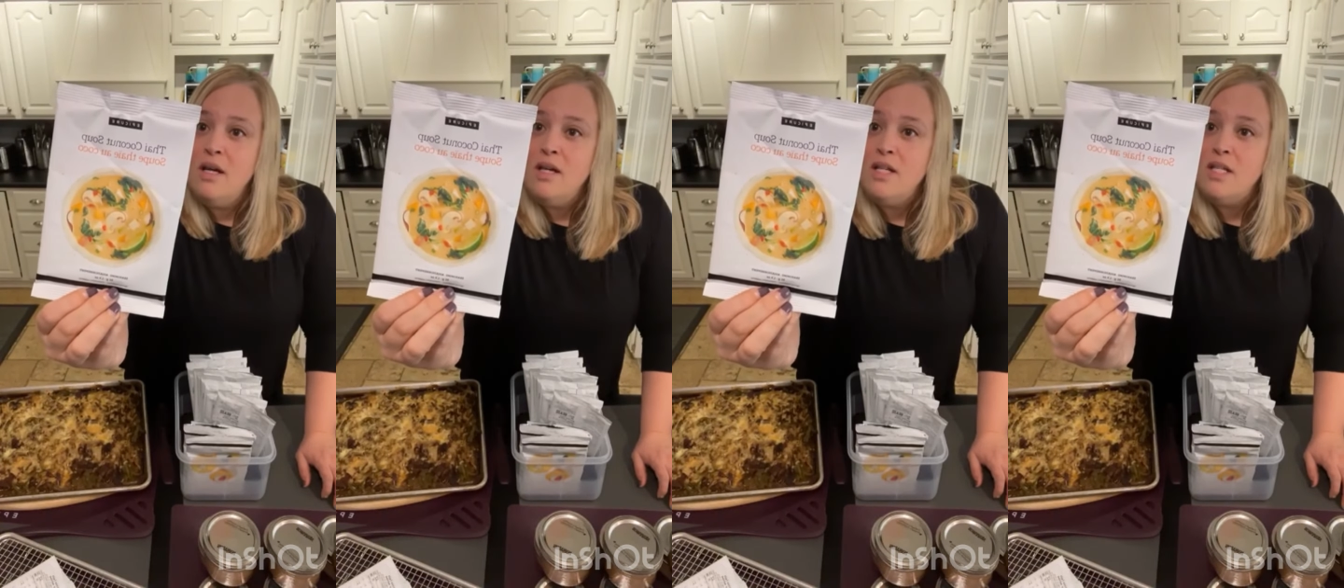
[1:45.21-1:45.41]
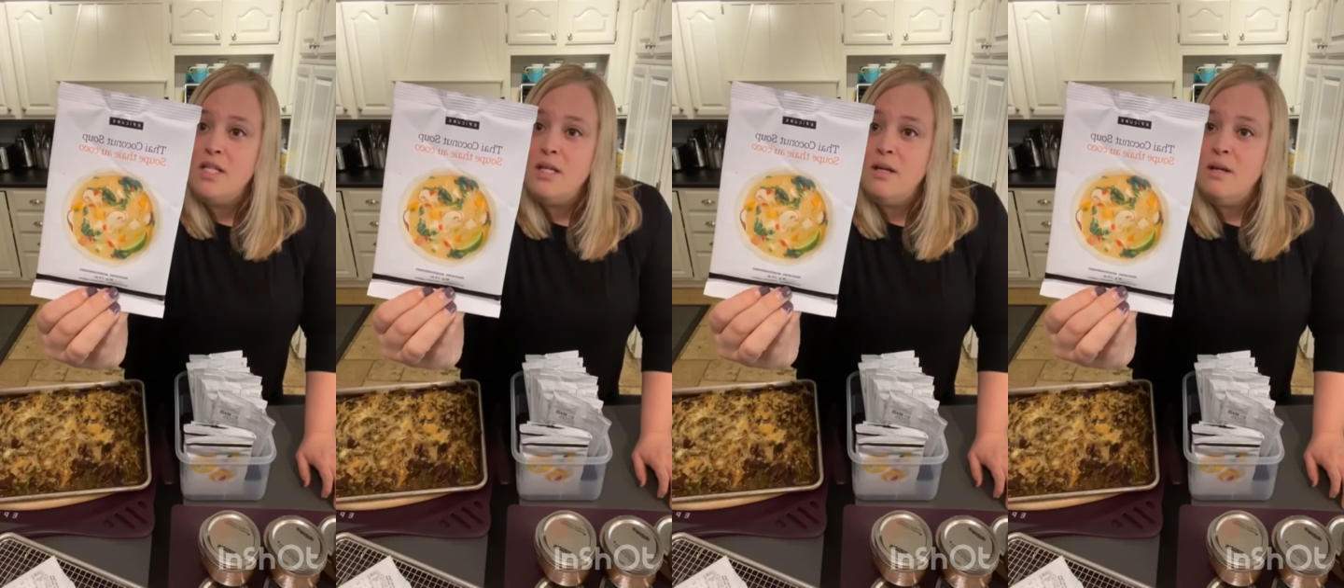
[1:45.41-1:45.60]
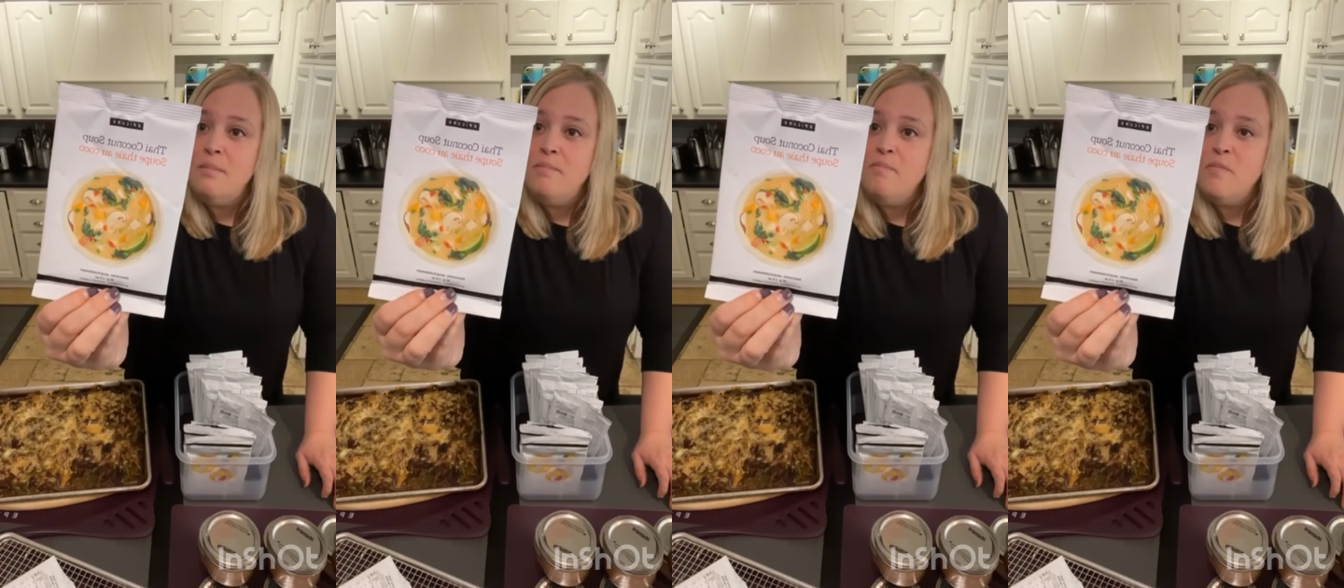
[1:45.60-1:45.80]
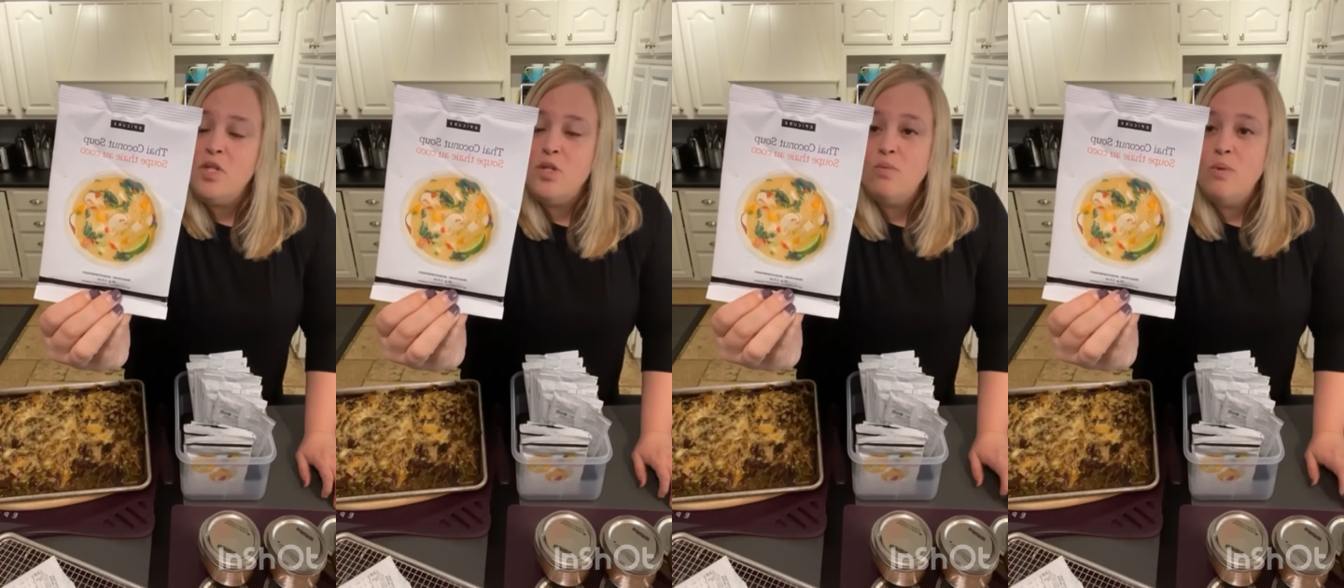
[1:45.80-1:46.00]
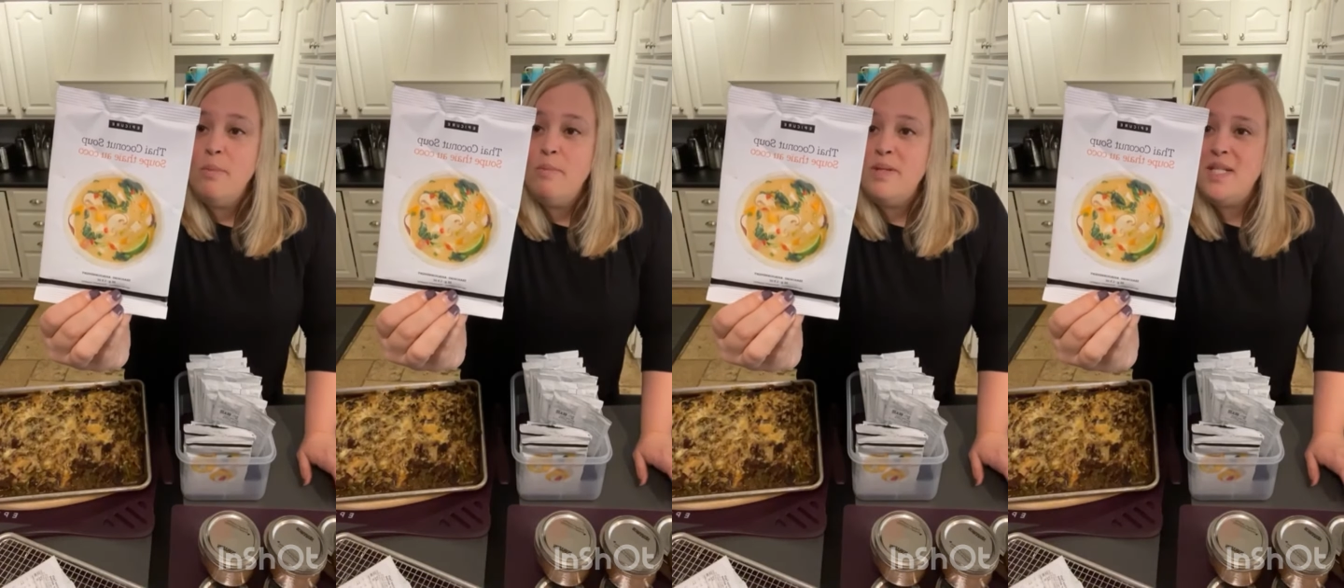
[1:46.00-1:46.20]
some
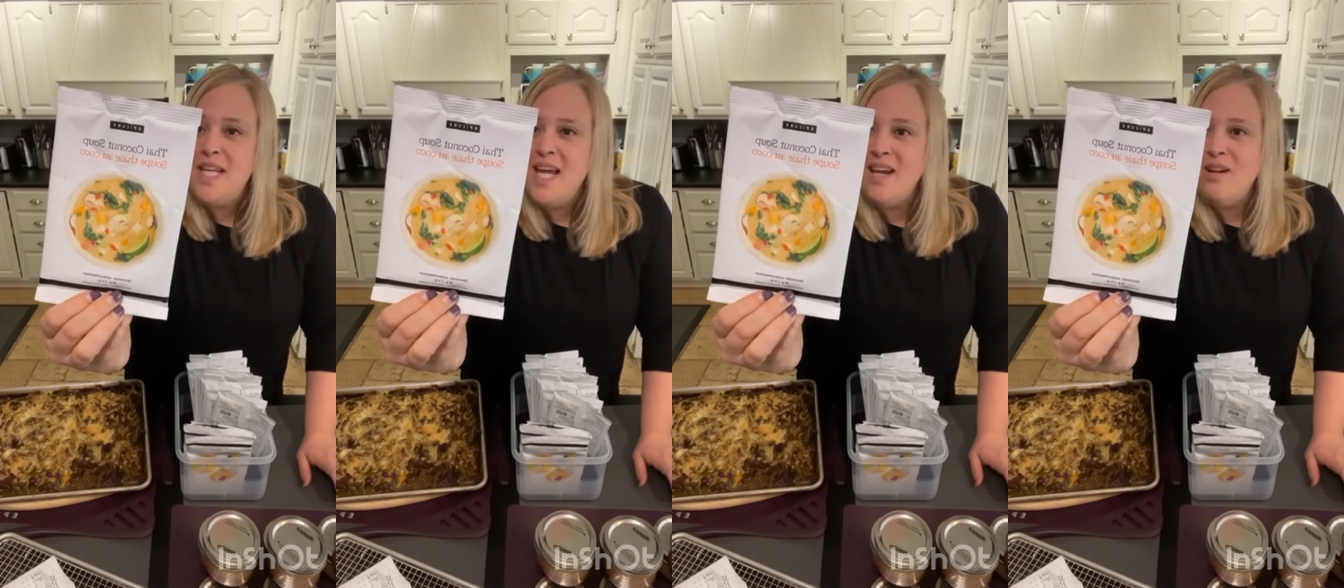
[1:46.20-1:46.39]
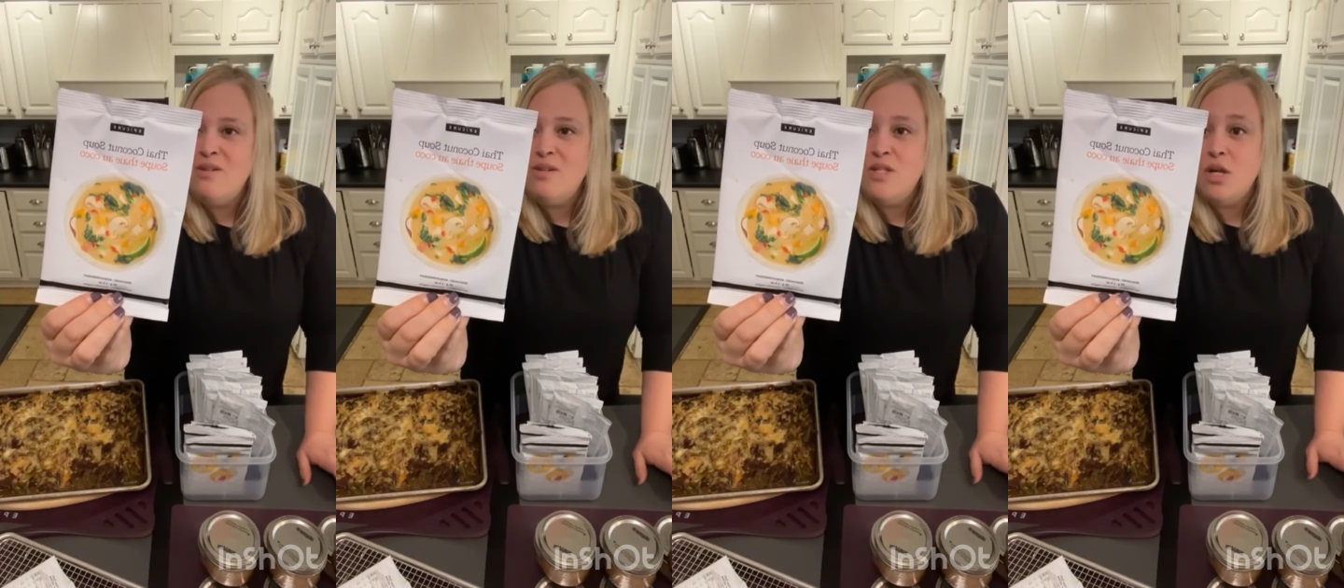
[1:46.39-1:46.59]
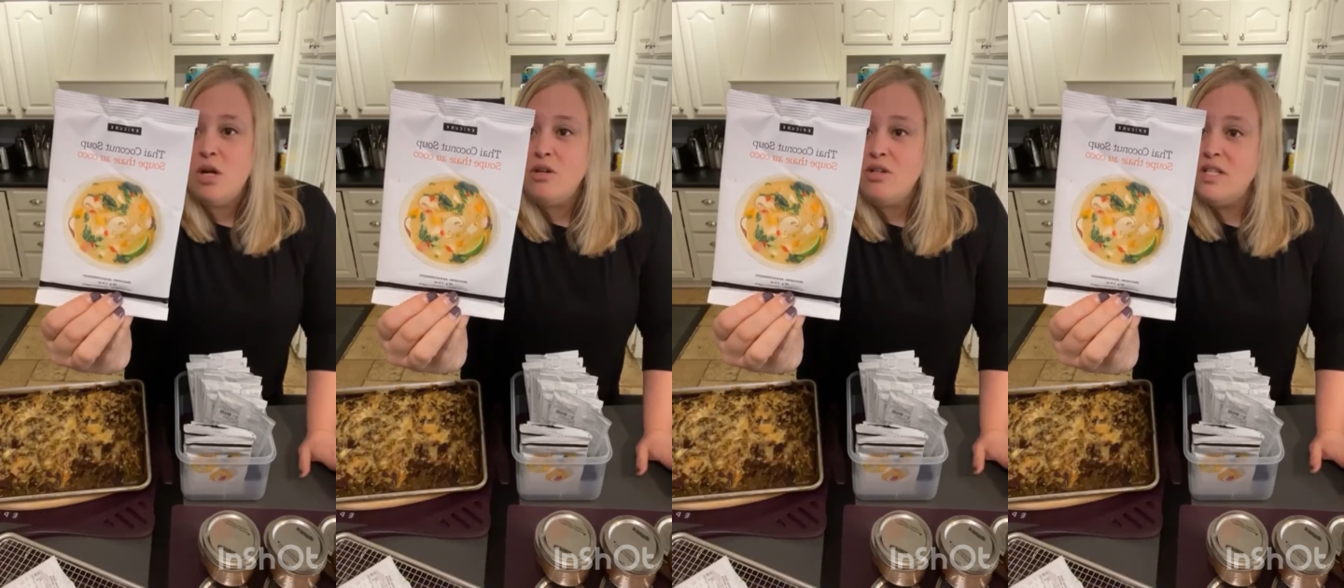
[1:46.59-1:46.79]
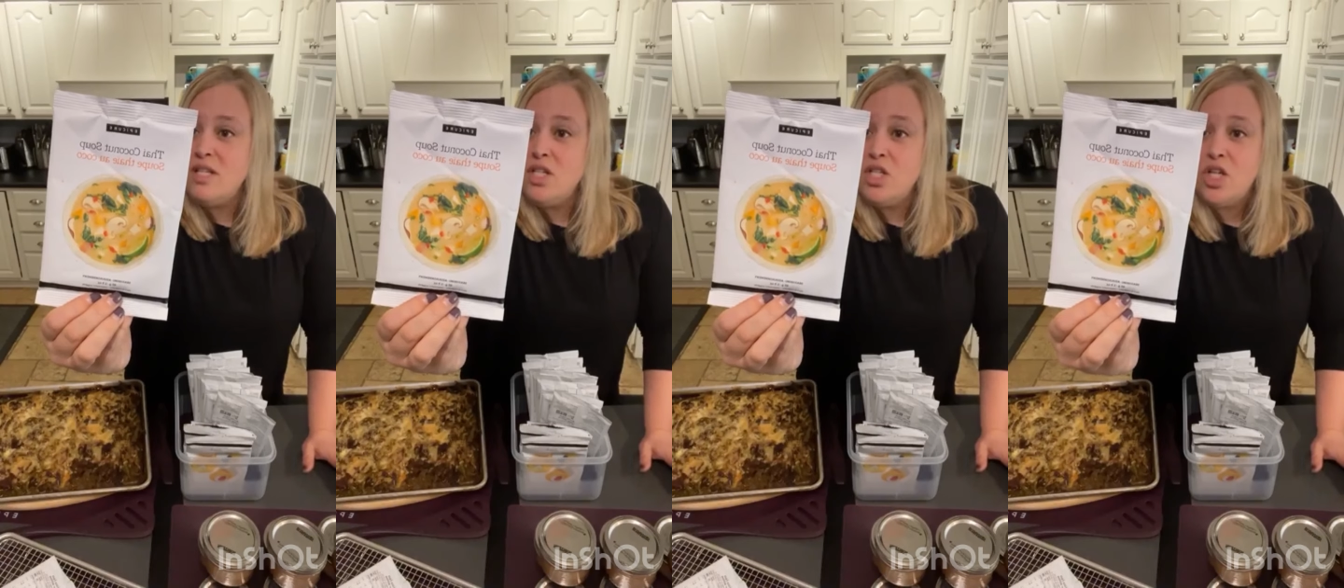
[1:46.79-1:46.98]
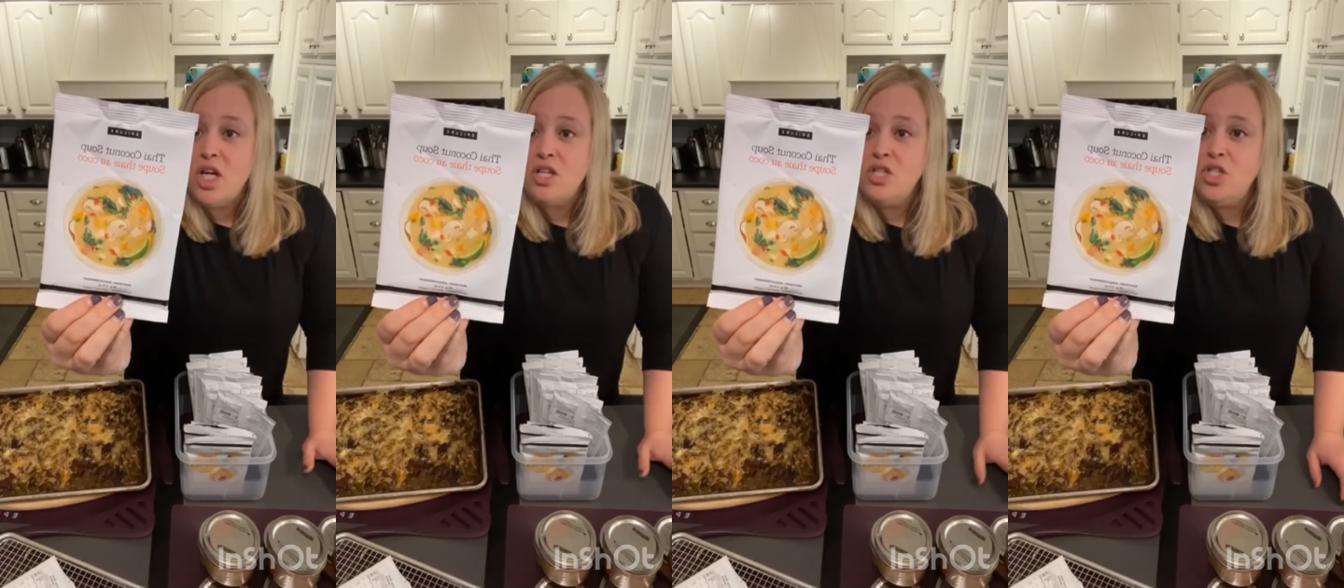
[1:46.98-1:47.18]
sweet potatoes, our
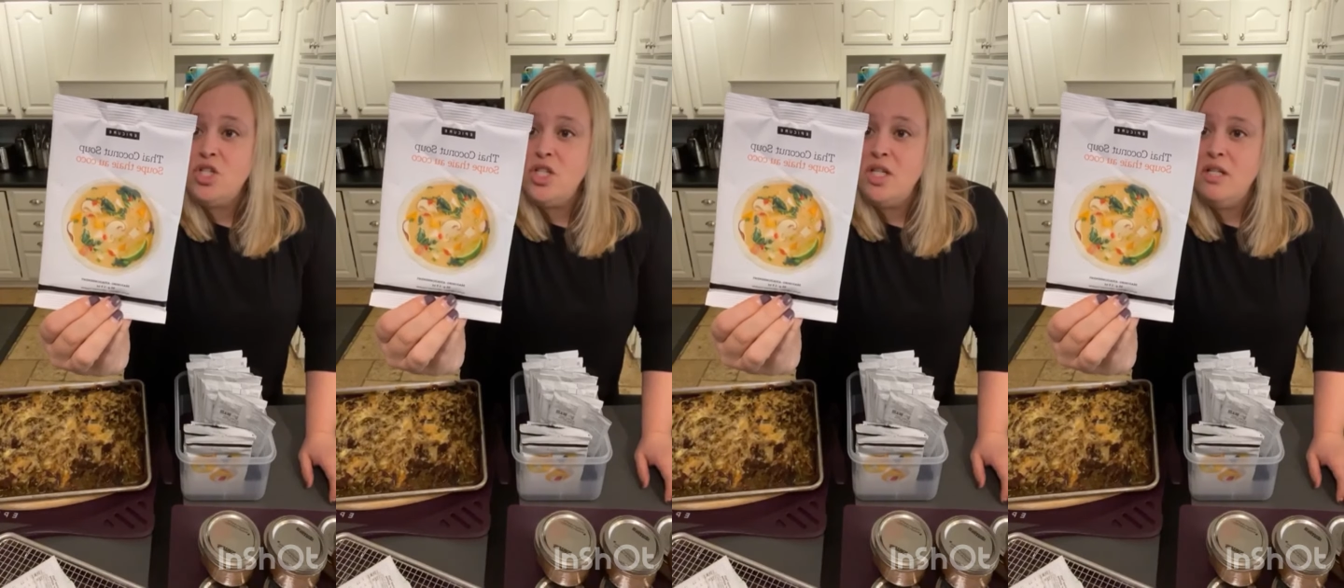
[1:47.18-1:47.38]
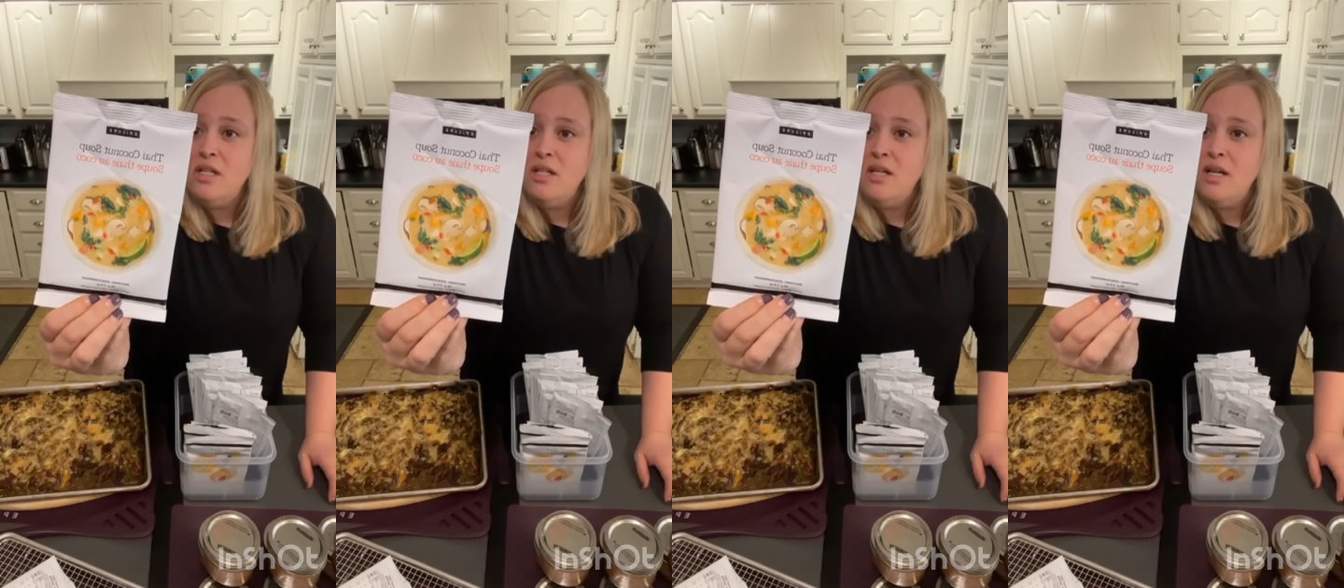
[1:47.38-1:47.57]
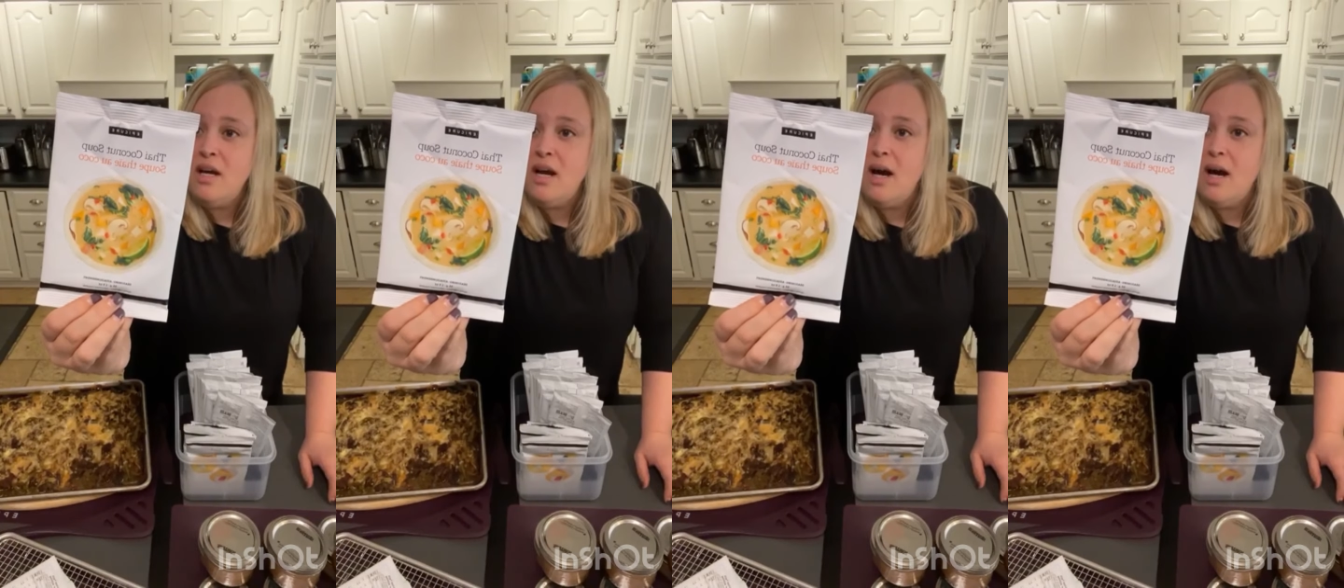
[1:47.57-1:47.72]
suggestion,